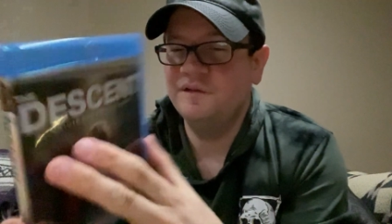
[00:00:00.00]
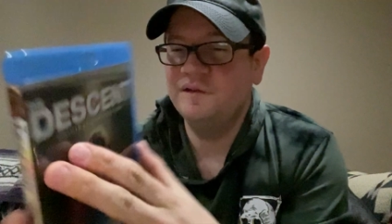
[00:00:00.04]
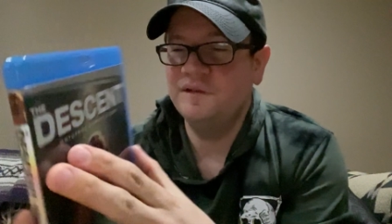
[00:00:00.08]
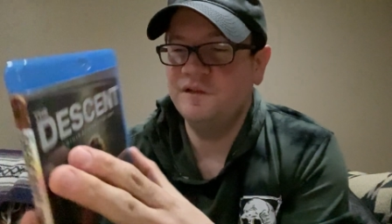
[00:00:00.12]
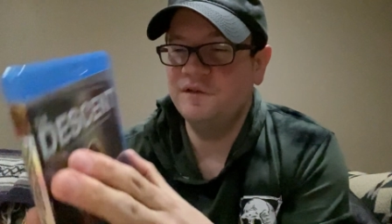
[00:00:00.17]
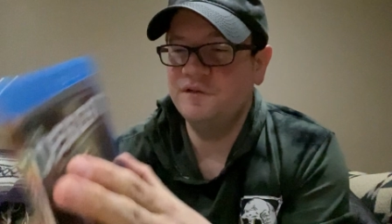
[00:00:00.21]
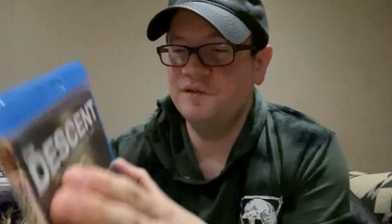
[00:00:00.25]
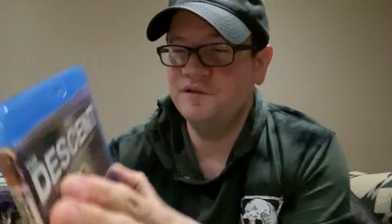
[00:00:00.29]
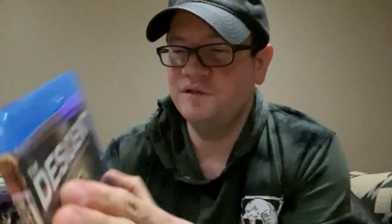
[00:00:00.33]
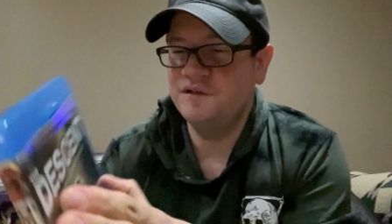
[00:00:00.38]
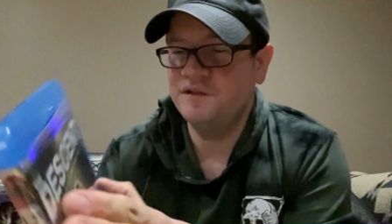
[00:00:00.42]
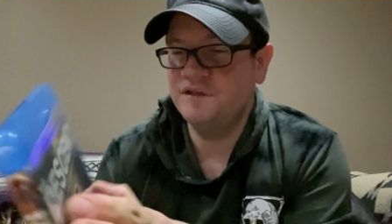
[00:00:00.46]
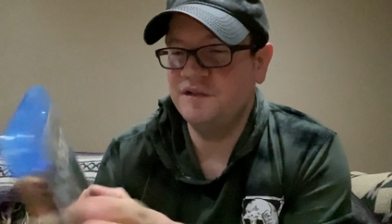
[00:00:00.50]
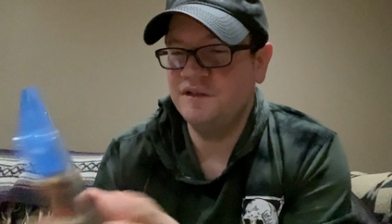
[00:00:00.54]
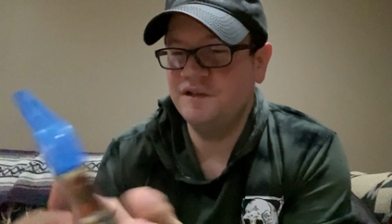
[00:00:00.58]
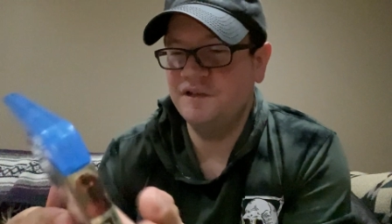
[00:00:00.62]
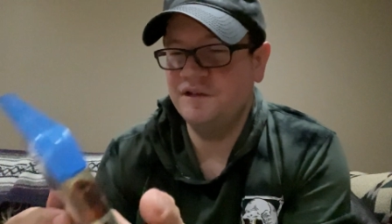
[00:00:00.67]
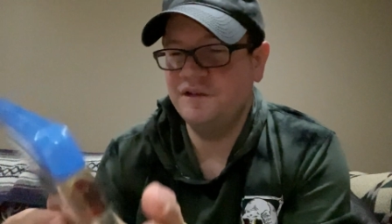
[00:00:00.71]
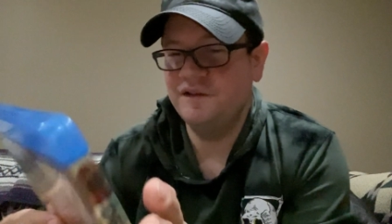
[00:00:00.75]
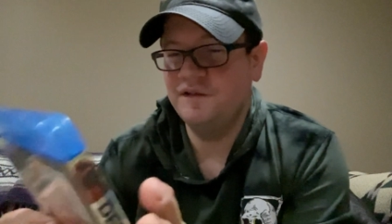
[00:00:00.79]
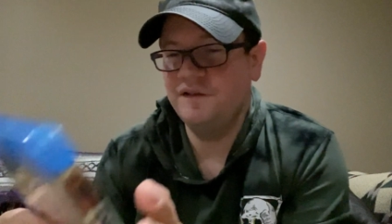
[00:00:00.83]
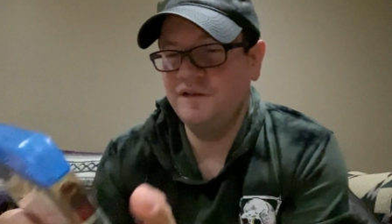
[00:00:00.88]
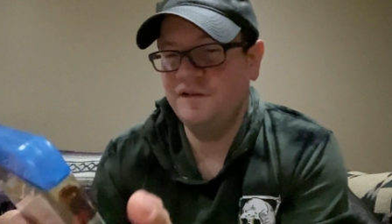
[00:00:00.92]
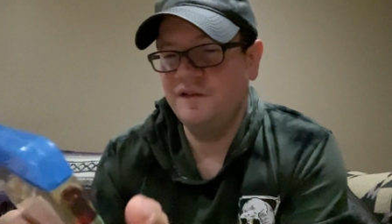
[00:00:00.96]
Those
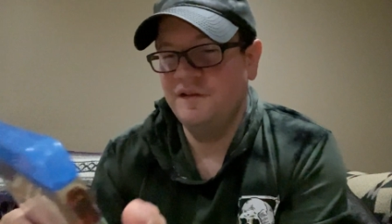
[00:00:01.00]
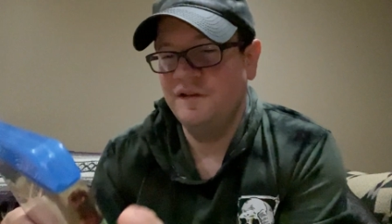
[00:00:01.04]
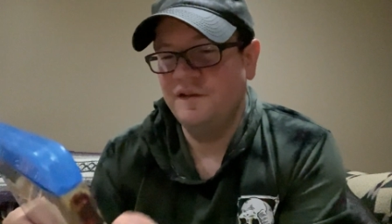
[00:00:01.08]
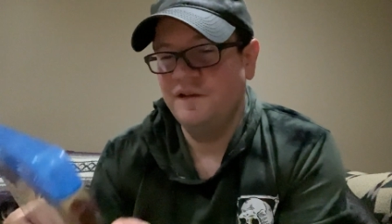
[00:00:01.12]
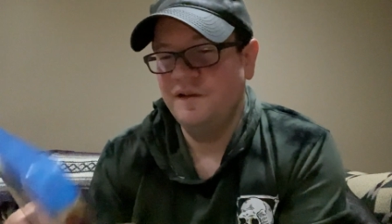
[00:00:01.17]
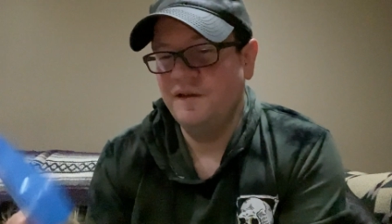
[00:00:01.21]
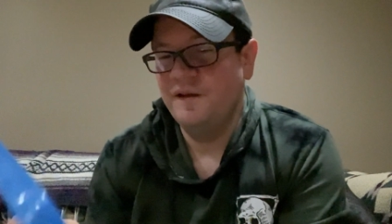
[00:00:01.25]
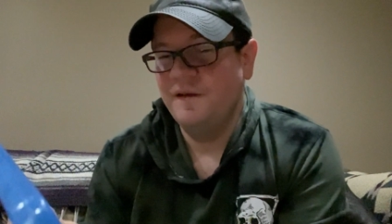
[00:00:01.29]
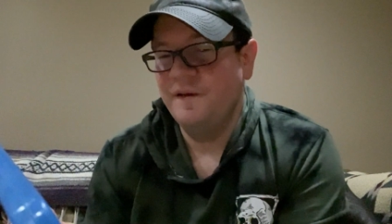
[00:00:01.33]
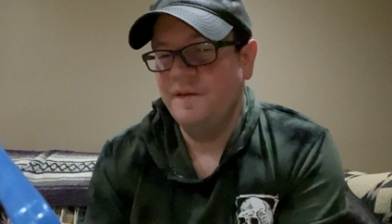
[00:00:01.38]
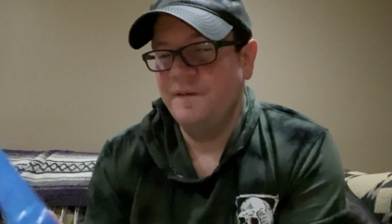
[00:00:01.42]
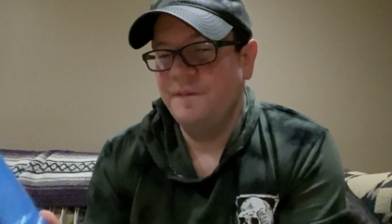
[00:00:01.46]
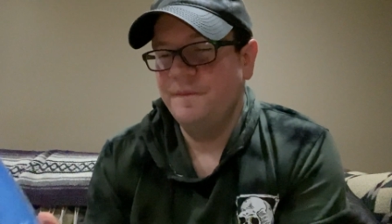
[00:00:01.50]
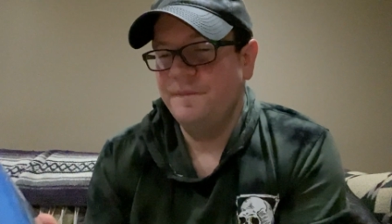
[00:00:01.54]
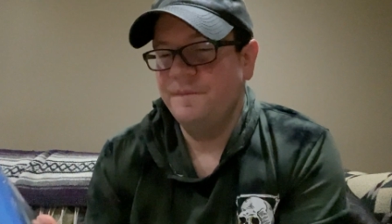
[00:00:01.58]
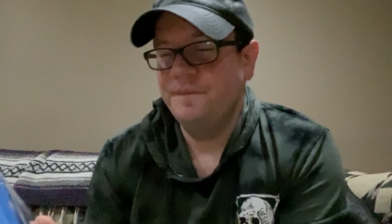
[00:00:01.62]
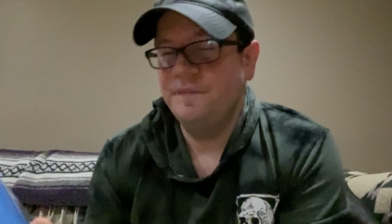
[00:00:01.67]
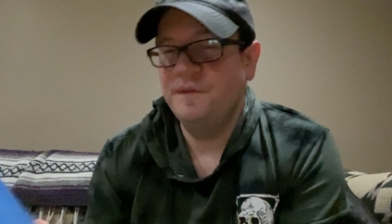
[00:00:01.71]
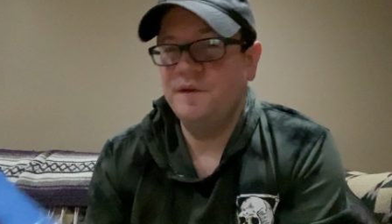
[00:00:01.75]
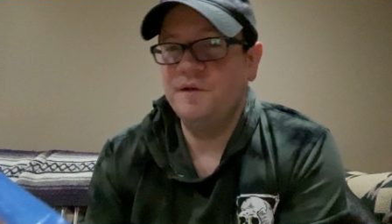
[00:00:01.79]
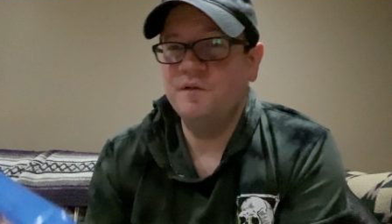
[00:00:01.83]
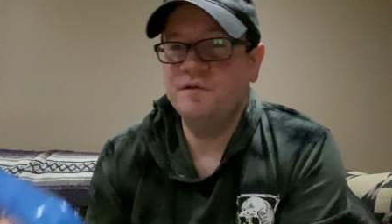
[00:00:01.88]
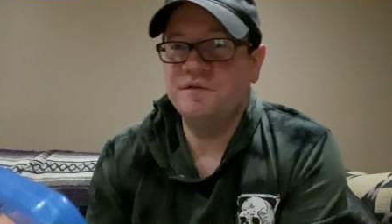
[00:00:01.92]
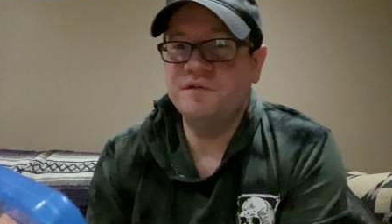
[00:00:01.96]
uh,
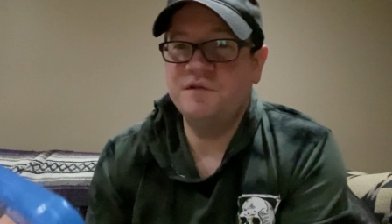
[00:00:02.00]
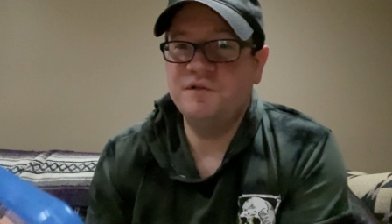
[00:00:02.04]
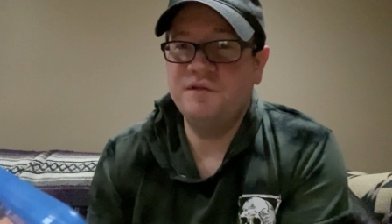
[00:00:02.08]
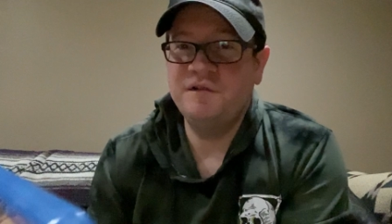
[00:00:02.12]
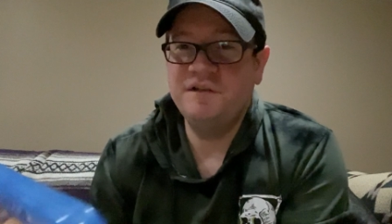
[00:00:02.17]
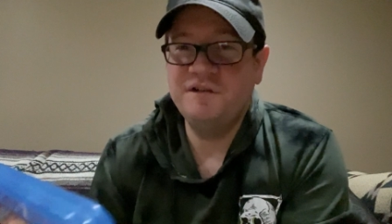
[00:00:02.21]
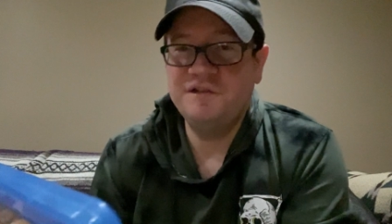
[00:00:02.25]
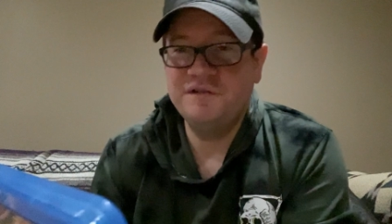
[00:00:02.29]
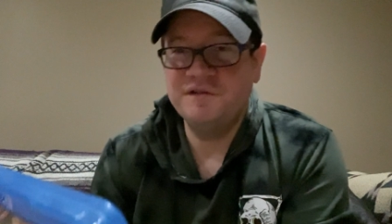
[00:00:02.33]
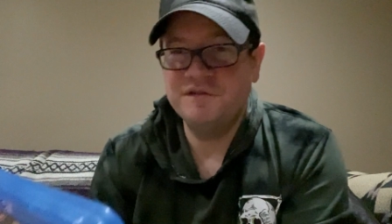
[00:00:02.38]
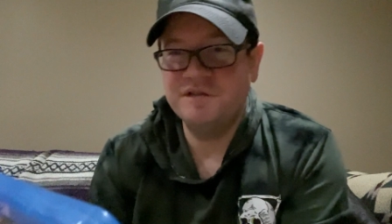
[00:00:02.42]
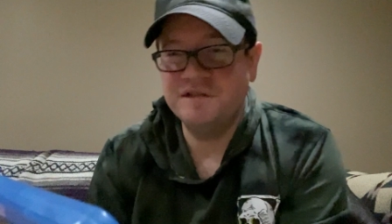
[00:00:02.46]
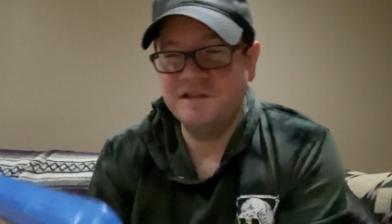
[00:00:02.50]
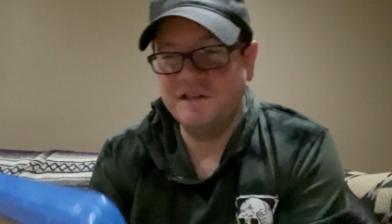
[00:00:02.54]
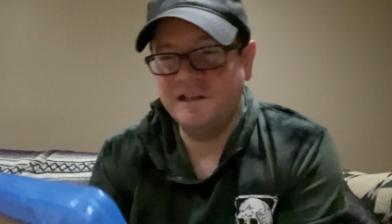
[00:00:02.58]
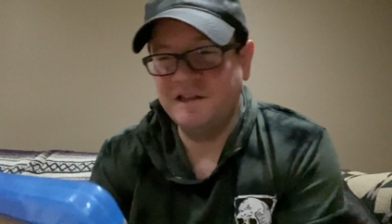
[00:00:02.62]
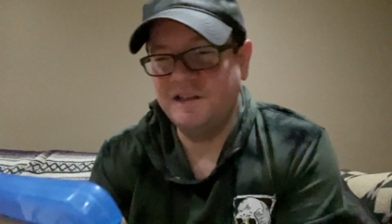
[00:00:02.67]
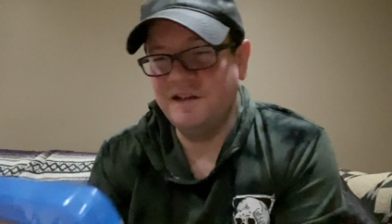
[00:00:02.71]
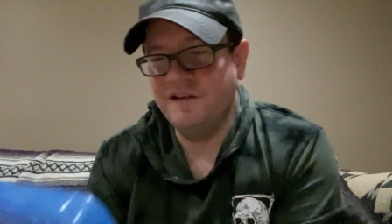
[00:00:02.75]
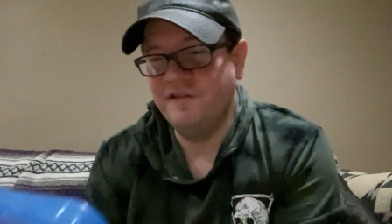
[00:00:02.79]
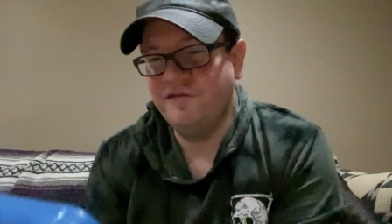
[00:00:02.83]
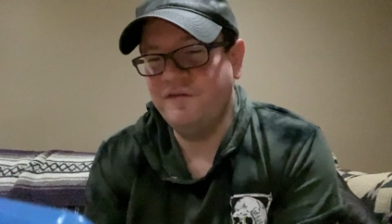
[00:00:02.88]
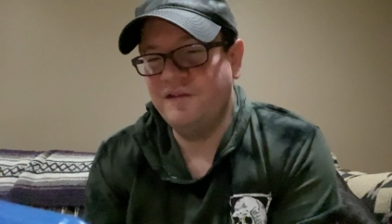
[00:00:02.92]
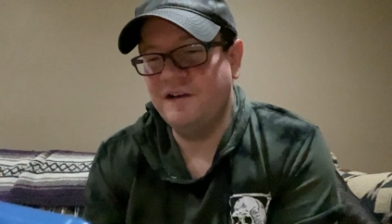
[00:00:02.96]
those creatures that
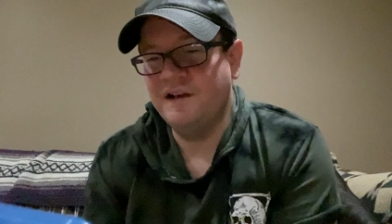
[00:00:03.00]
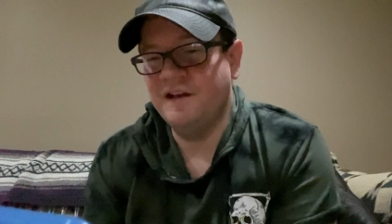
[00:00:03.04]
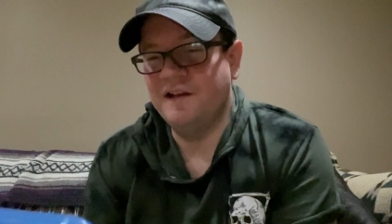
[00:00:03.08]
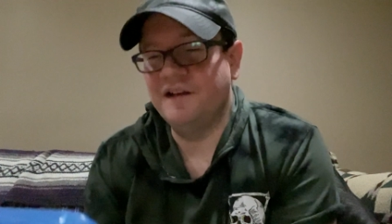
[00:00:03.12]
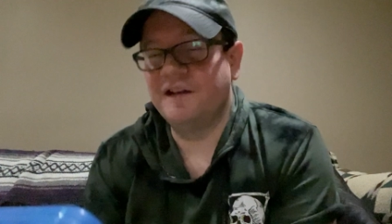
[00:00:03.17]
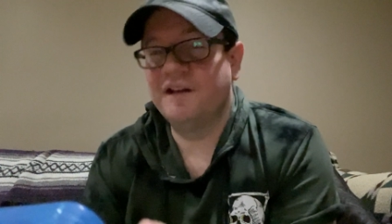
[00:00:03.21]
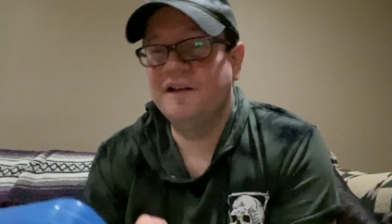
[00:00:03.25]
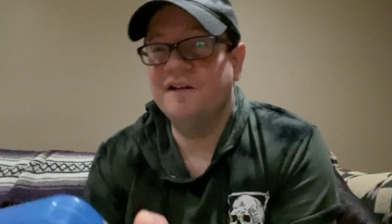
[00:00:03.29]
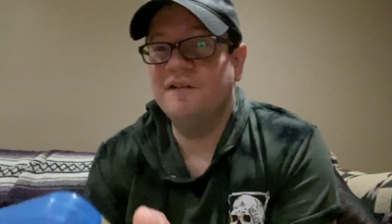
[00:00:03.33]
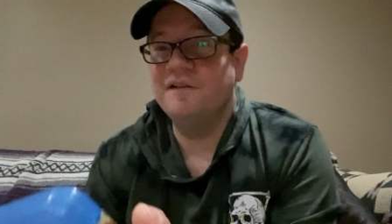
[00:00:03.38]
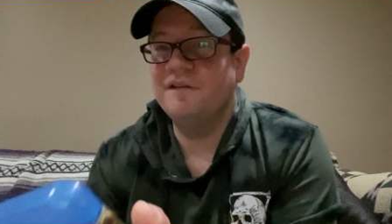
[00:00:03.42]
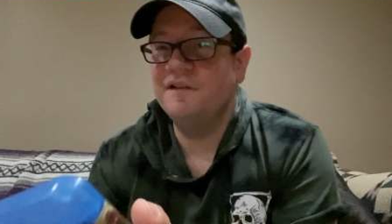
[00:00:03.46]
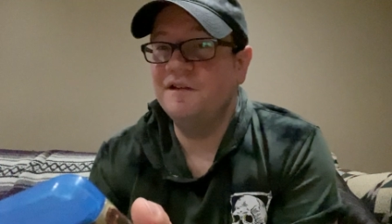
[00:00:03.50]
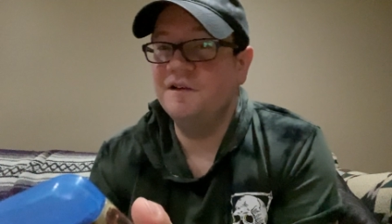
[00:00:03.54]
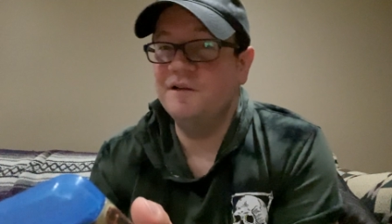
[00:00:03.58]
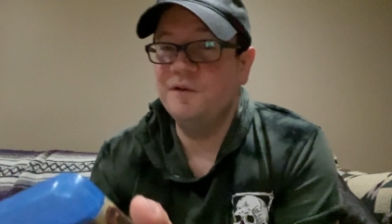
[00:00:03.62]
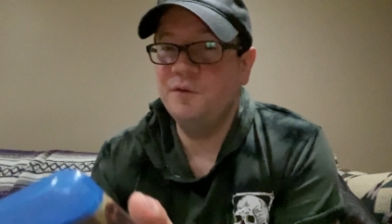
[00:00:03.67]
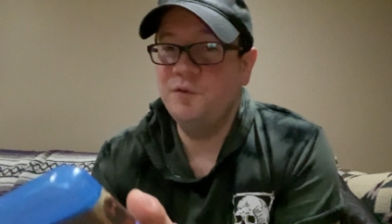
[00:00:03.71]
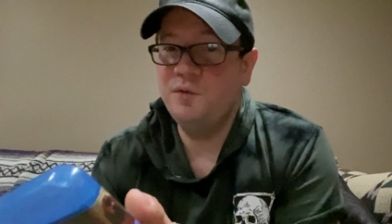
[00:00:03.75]
they find down there.